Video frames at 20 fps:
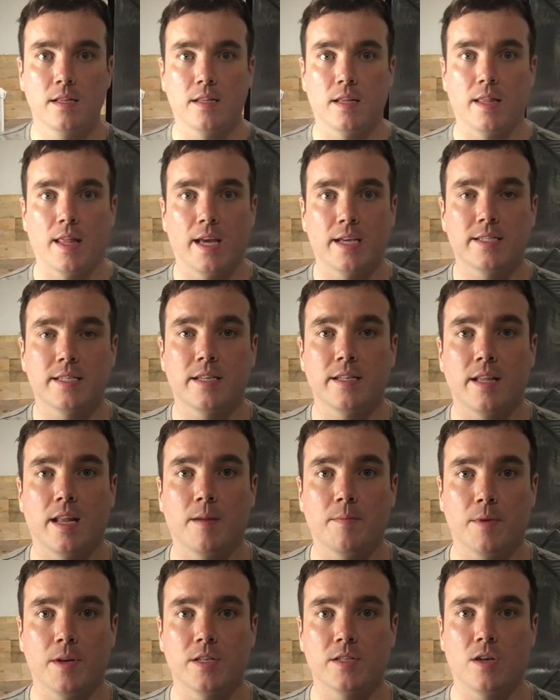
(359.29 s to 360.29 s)
The last thing that
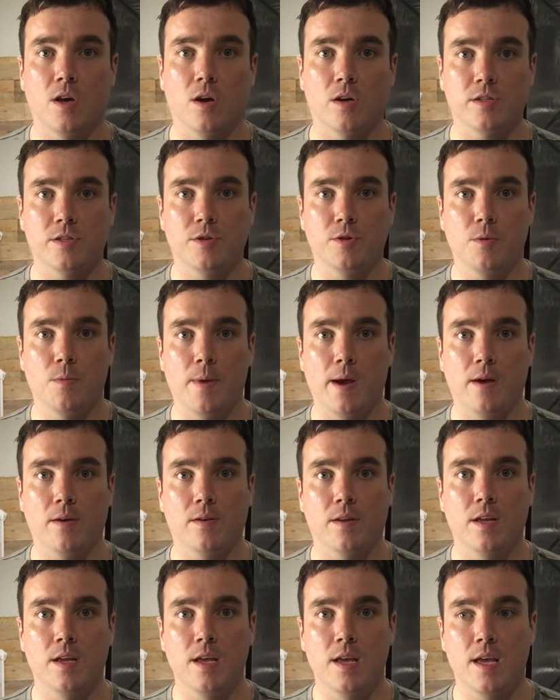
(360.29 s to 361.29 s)
I'm going to talk to you
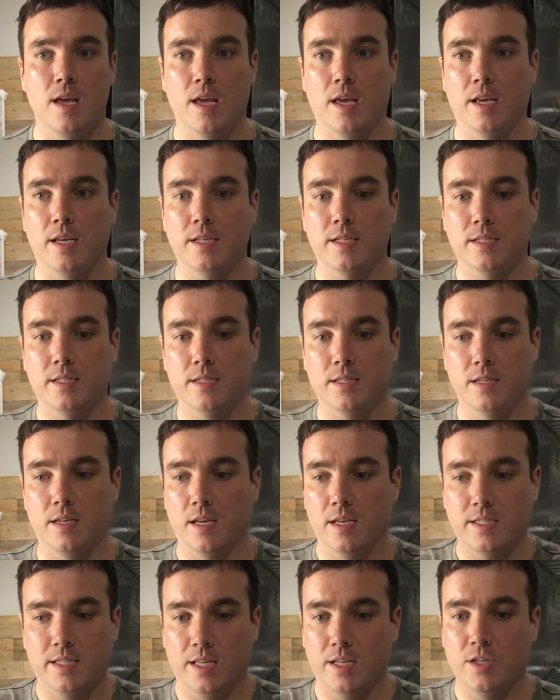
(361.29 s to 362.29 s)
about is
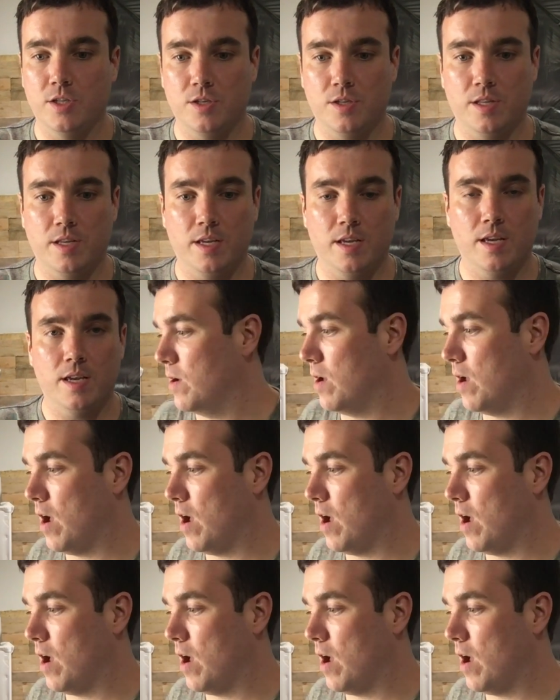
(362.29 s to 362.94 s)
essentially